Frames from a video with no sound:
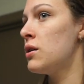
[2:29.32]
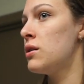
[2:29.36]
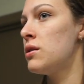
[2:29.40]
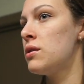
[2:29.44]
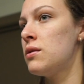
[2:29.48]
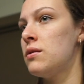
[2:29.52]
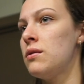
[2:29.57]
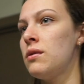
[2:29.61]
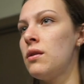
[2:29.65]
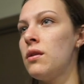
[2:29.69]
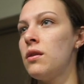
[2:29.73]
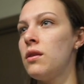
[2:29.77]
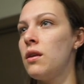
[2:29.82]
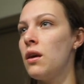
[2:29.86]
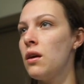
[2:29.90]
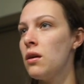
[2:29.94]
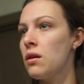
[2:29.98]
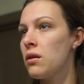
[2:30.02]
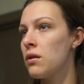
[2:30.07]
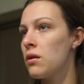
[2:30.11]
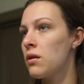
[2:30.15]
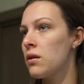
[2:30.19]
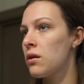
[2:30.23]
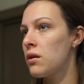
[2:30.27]
So I
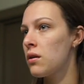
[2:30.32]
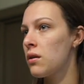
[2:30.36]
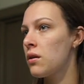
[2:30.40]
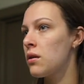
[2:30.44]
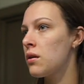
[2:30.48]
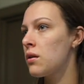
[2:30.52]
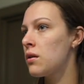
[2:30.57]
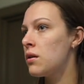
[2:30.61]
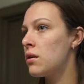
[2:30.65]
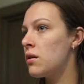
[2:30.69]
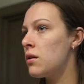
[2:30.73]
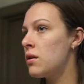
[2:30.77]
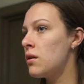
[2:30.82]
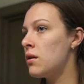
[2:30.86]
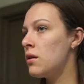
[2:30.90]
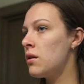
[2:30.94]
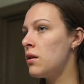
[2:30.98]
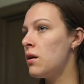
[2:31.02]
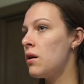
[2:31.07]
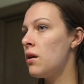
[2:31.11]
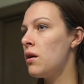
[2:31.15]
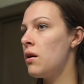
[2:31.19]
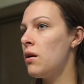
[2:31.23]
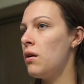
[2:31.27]
think
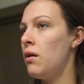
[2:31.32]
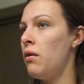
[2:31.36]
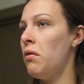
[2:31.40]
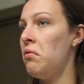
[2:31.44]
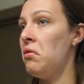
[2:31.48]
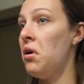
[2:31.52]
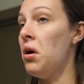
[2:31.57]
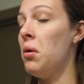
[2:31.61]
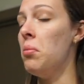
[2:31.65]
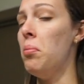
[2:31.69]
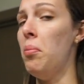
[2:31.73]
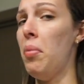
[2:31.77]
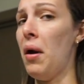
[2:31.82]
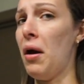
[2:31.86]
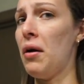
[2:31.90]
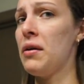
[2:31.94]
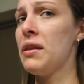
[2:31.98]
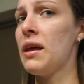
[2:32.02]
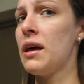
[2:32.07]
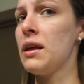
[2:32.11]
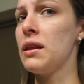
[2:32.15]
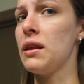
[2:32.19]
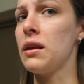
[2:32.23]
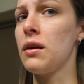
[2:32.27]
about
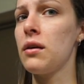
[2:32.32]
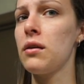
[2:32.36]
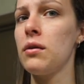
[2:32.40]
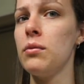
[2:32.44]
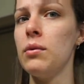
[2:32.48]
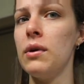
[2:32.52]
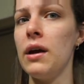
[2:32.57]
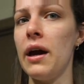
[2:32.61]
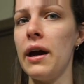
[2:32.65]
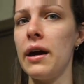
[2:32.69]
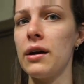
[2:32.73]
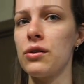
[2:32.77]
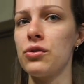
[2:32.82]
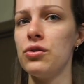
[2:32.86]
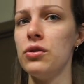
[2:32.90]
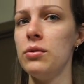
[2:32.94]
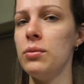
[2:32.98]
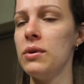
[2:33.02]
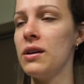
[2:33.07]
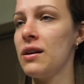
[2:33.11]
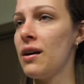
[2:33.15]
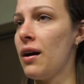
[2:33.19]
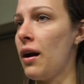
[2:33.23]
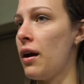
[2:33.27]
that length would
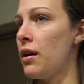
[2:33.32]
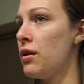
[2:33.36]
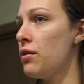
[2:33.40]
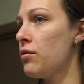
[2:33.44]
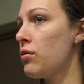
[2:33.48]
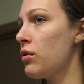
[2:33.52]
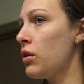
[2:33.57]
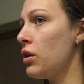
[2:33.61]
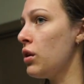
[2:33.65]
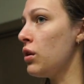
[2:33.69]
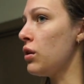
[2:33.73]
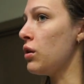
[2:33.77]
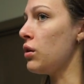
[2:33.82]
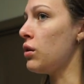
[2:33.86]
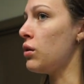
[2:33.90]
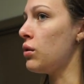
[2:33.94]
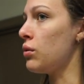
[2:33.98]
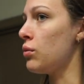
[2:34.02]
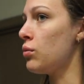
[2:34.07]
actually be kind of cute.